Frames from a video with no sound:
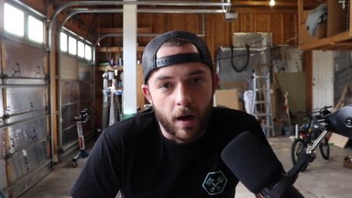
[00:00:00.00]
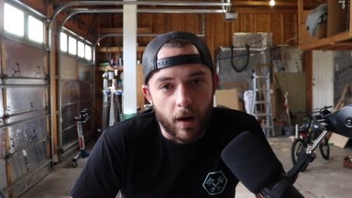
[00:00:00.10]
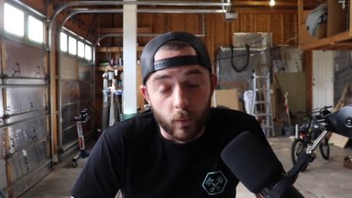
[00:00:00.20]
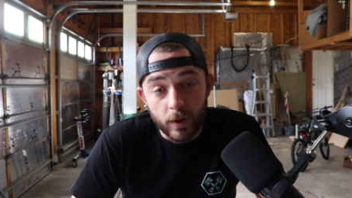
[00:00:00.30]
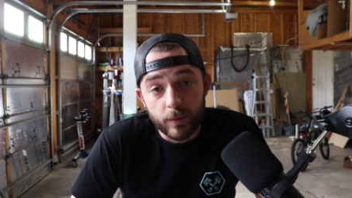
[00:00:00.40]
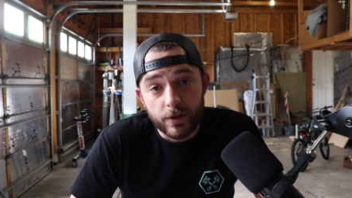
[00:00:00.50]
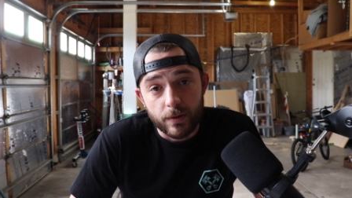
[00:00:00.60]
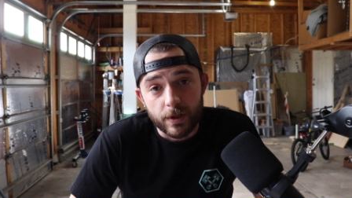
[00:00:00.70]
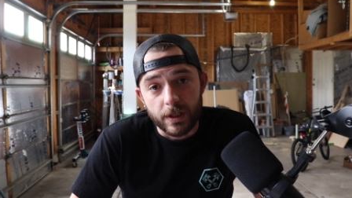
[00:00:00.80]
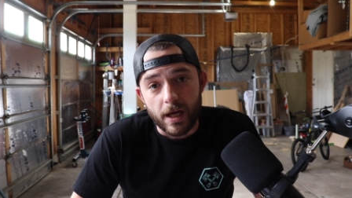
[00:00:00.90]
I will be
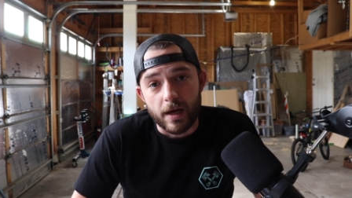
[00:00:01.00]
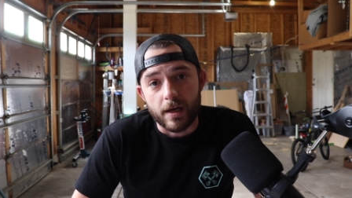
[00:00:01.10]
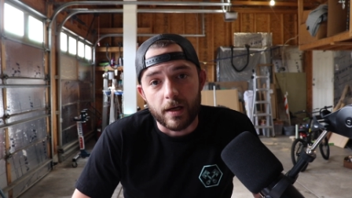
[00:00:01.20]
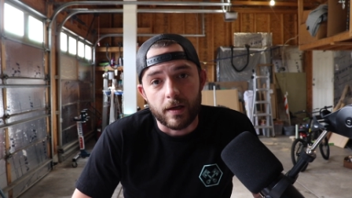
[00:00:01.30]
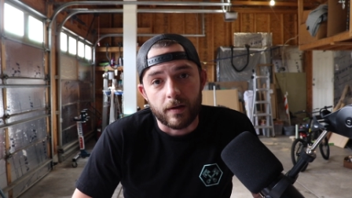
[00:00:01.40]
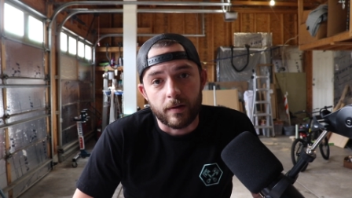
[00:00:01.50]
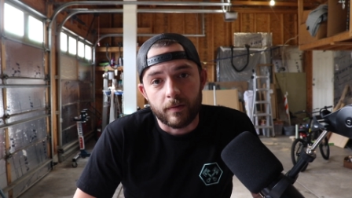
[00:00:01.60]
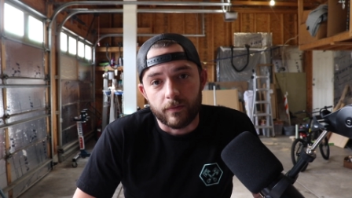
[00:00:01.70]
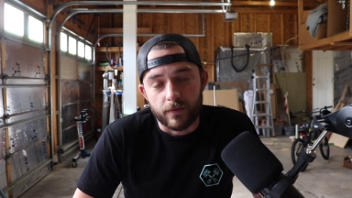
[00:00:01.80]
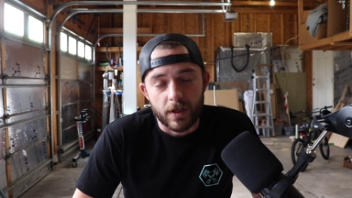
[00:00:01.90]
doing a
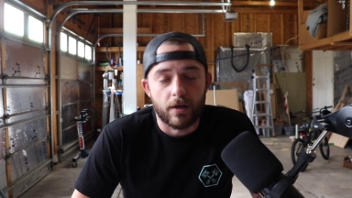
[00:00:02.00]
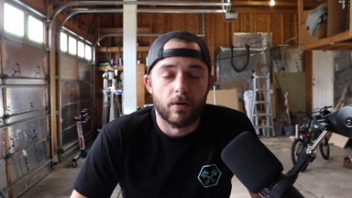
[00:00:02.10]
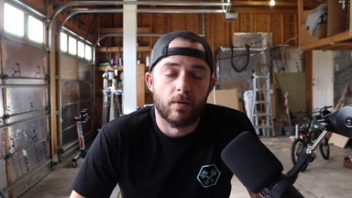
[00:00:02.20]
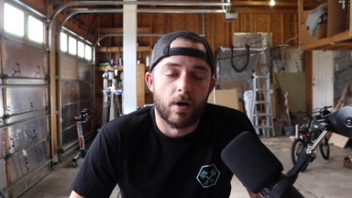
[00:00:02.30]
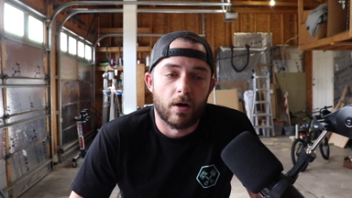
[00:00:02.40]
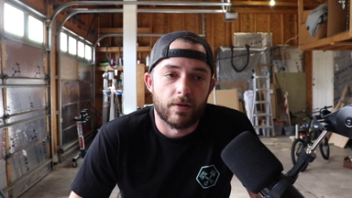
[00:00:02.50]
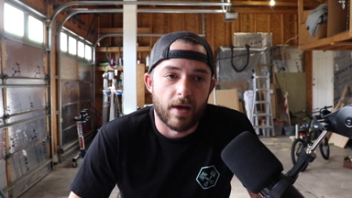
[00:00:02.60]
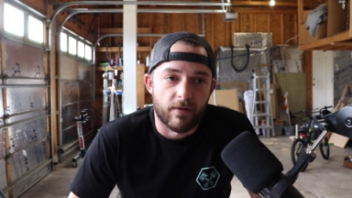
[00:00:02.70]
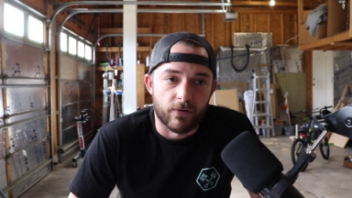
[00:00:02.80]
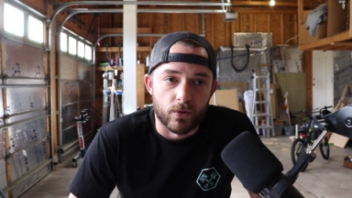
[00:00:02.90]
video on
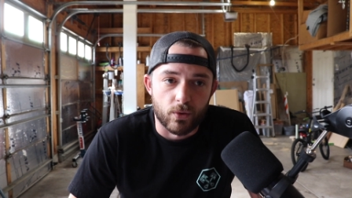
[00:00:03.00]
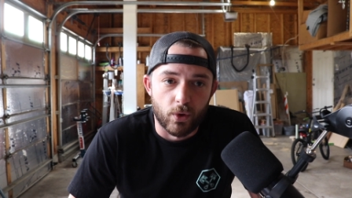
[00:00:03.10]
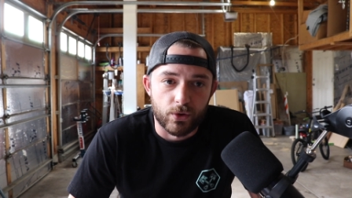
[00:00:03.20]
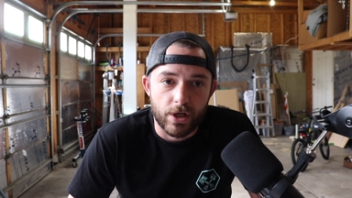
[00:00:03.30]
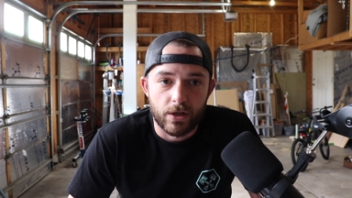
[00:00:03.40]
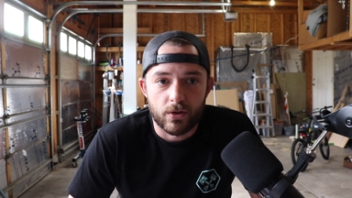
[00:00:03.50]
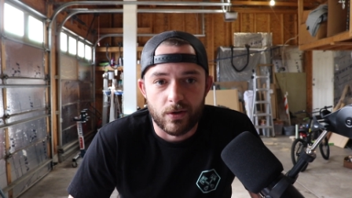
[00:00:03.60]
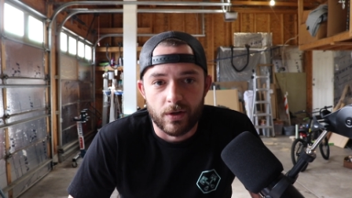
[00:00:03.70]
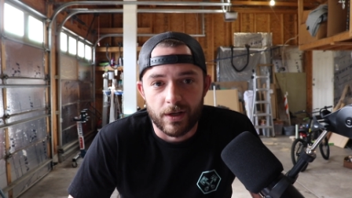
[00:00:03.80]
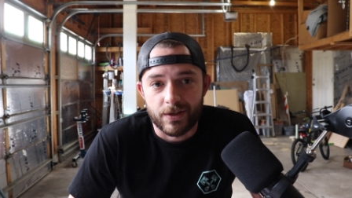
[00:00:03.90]
that first oil change so
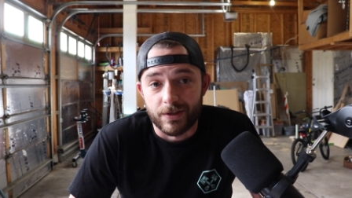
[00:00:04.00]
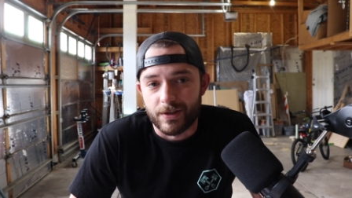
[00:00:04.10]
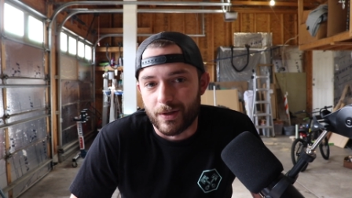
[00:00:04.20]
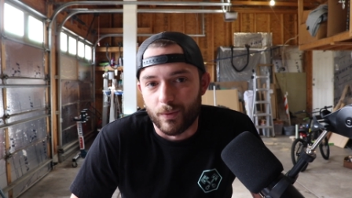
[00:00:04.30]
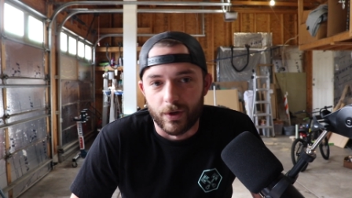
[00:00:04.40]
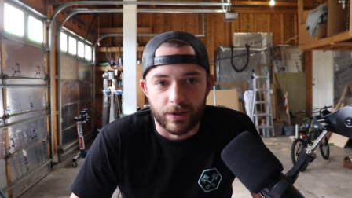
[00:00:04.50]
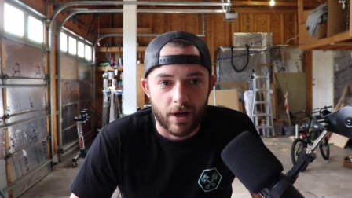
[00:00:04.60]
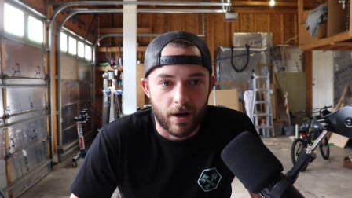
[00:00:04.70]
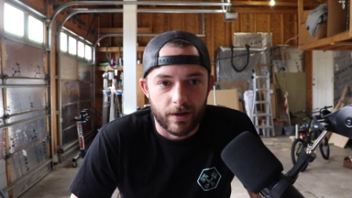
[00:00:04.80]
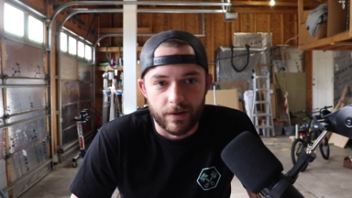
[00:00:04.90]
you guys can see what
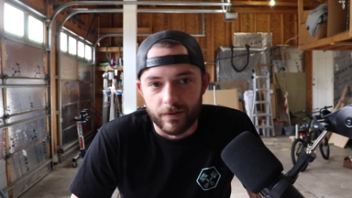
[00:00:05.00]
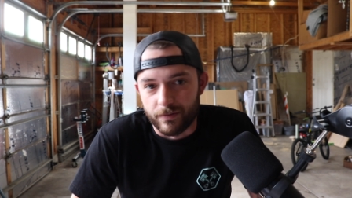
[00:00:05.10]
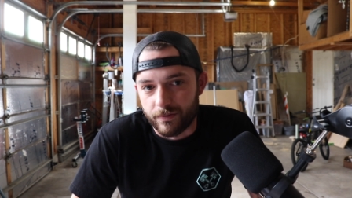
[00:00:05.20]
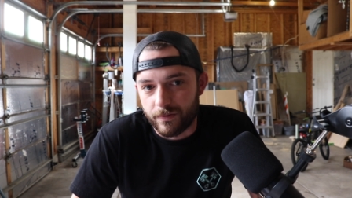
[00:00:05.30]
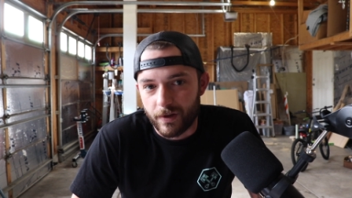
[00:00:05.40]
kind of